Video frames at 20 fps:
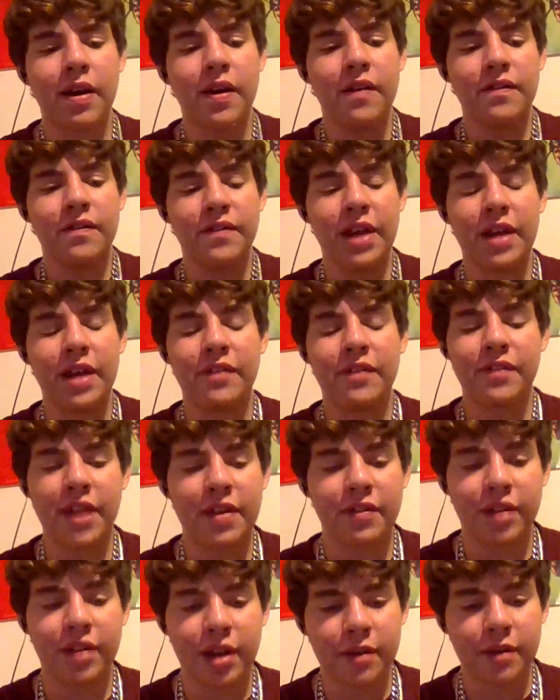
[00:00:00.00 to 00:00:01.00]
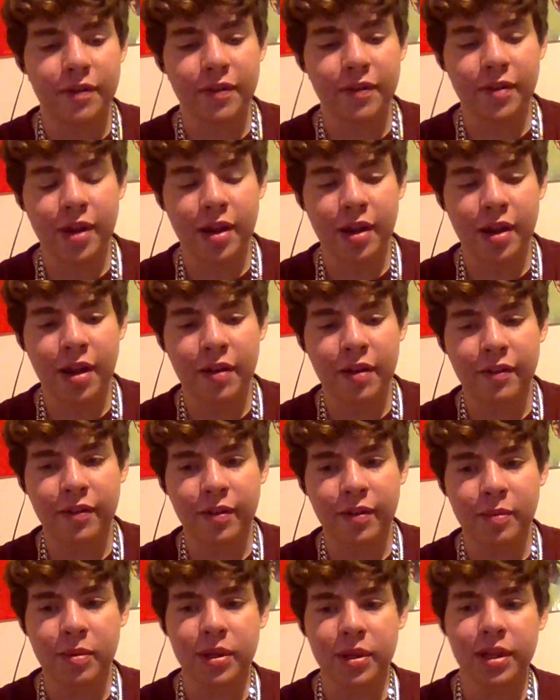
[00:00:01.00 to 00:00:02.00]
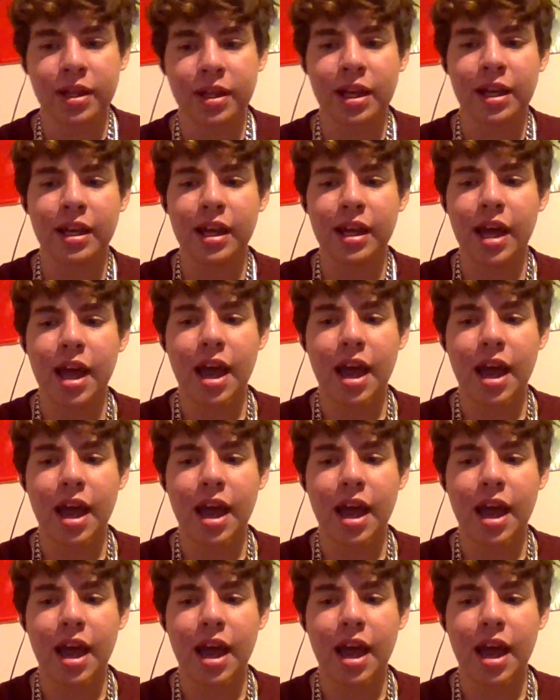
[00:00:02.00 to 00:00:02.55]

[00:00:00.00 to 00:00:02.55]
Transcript: fan favorite ever, but like